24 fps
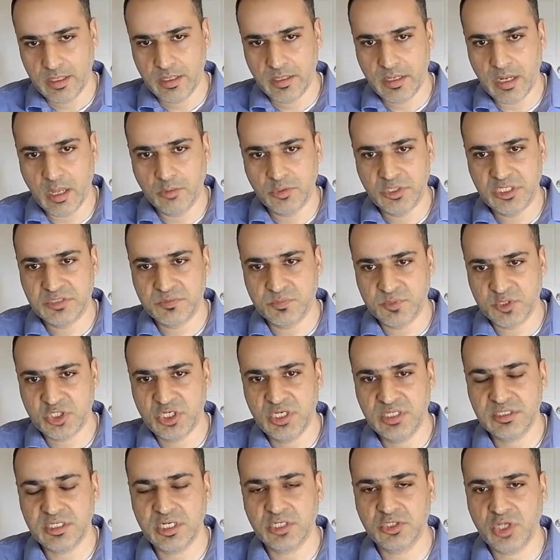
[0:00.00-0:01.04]
Now, these
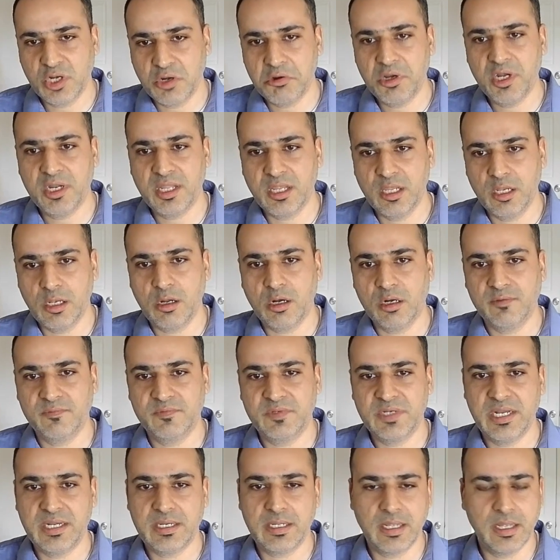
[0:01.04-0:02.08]
machines are generating a lot of
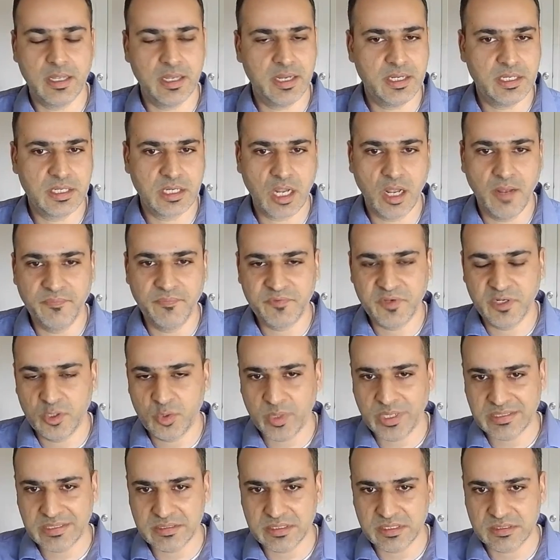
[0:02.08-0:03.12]
data. It comes into
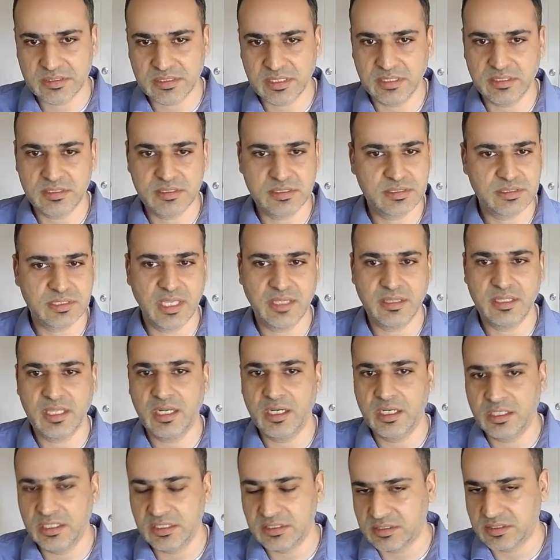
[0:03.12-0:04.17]
existence and then
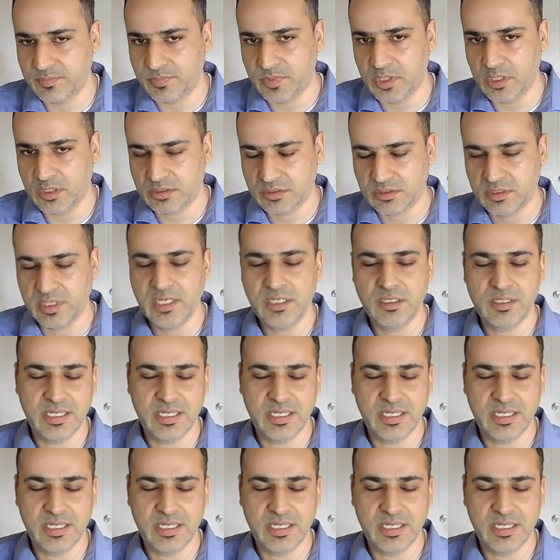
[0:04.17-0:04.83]
it disappears, right?